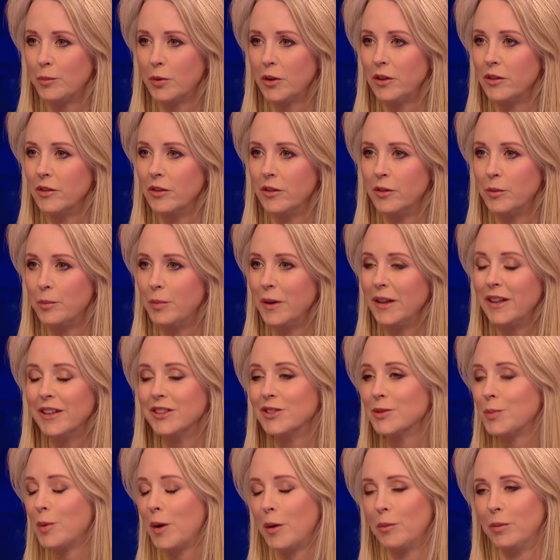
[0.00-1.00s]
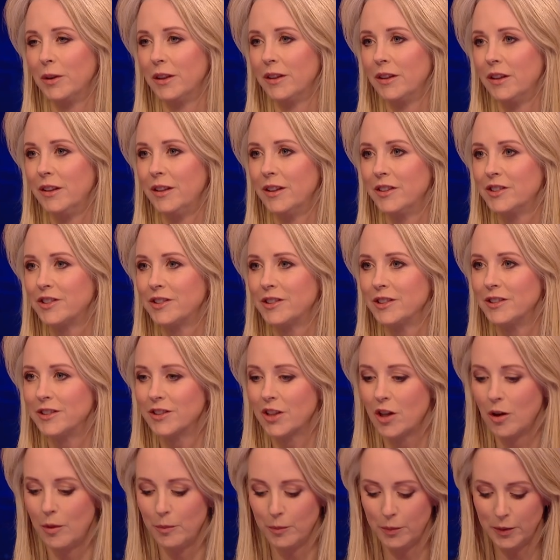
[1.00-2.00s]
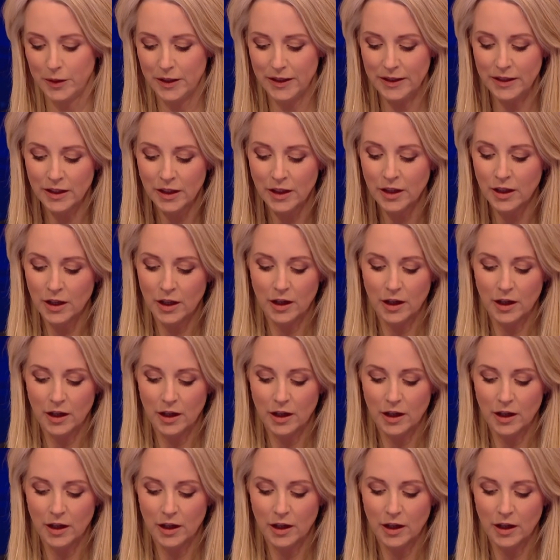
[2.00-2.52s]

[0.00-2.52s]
Britain's biggest publicly listed company,